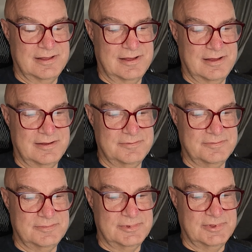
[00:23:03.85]

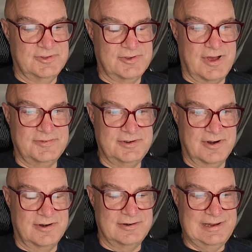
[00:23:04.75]
the soft
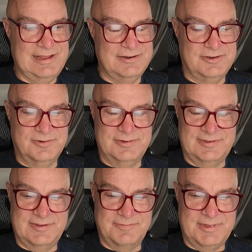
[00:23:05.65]
start and doing
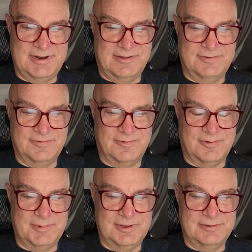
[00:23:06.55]
something else
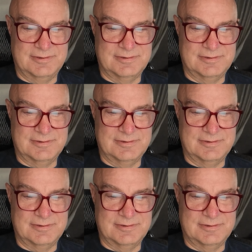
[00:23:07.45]
for me.